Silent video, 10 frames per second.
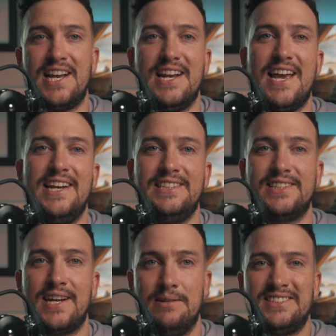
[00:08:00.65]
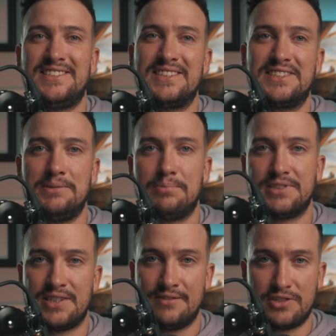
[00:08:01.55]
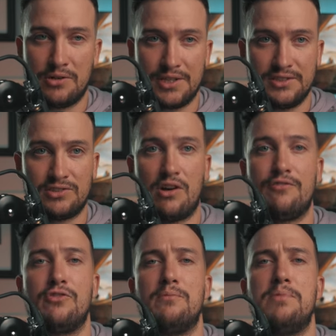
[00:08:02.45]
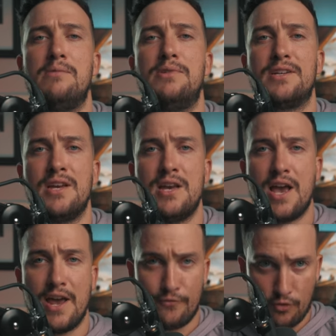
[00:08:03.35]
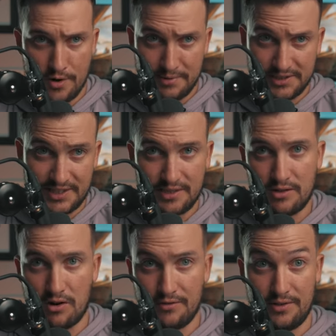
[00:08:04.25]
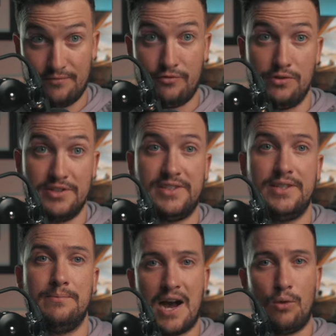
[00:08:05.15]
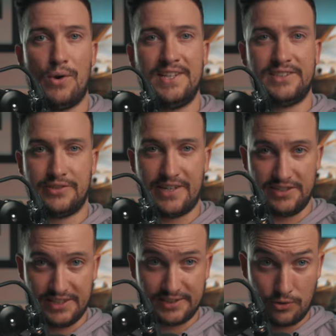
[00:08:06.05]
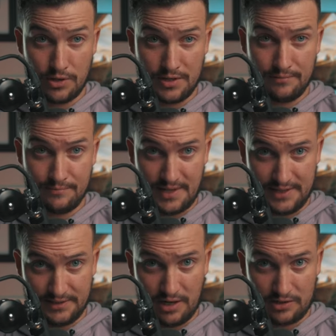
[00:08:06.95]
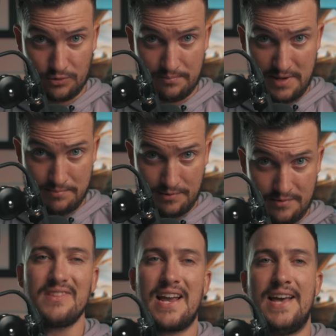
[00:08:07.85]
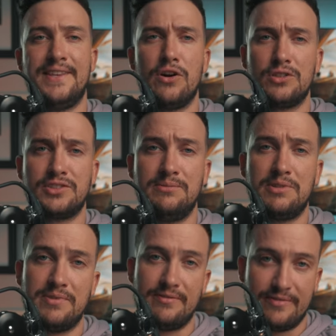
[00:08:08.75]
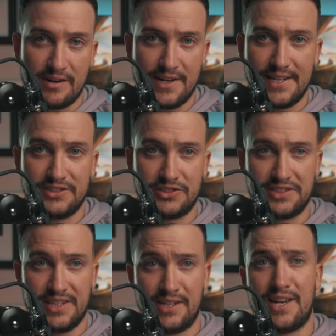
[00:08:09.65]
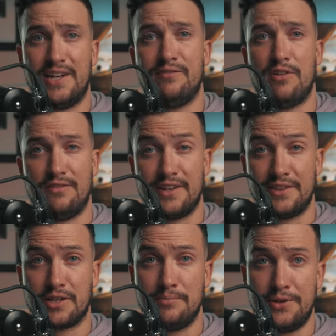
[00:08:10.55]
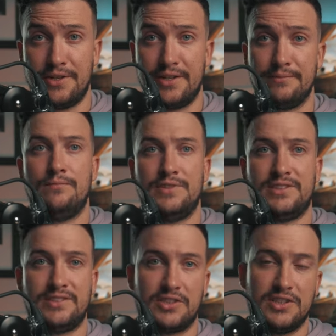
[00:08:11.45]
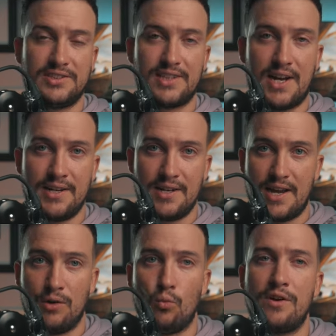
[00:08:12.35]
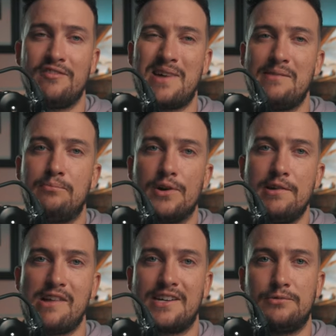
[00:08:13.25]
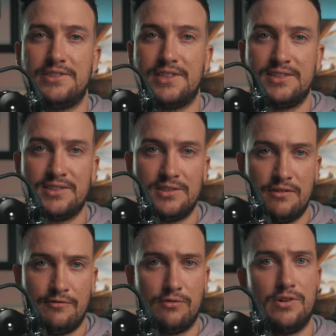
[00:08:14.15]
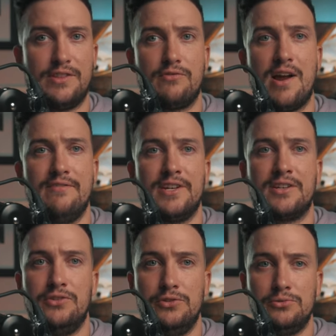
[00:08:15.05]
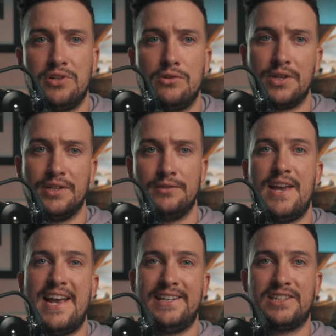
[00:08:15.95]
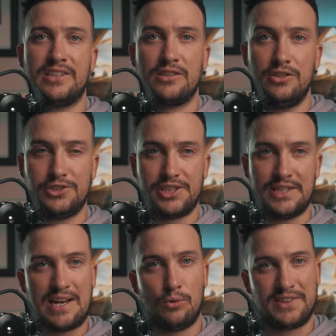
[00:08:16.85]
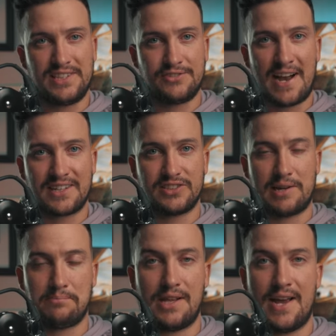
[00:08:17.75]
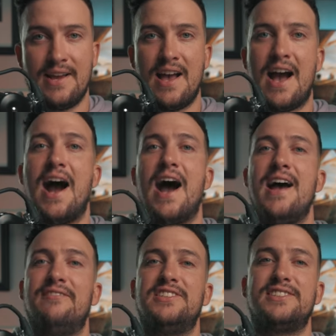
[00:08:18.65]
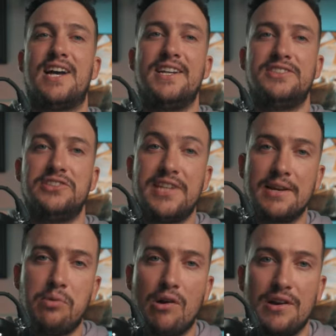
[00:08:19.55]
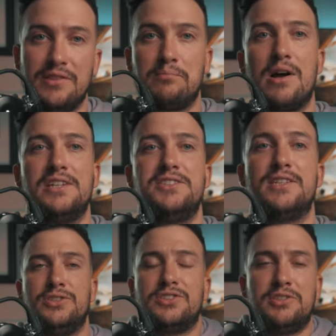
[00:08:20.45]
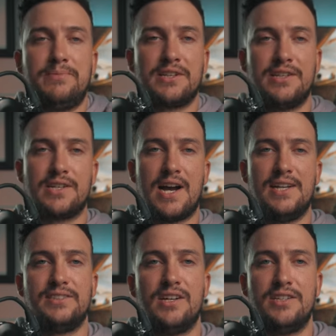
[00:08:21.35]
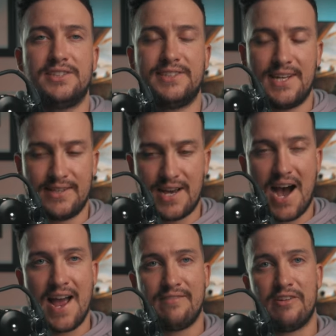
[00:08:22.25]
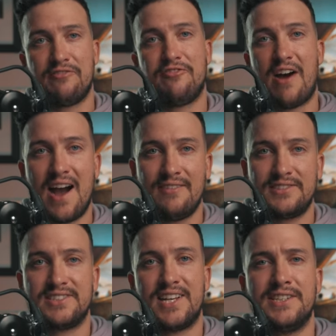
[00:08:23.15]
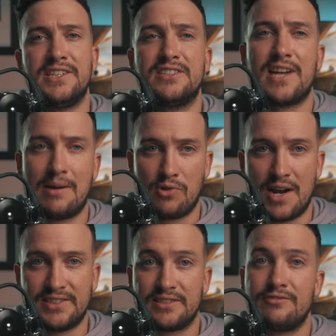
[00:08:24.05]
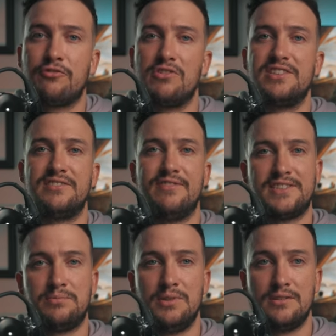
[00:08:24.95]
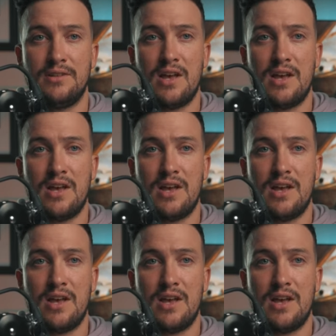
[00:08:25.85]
at any time. 60% of tokens are for the public and 40% are for the team. I went into their Discord and talked with people, and they all seem to be very interested and involved in the community. This is a good sign and one of my prerequisites for a thriving new token. In conclusion, and with these factors at play, I have decided to take part in the project. Just to be clear, guys, understand that I have a five to 10 year time horizon for this investment.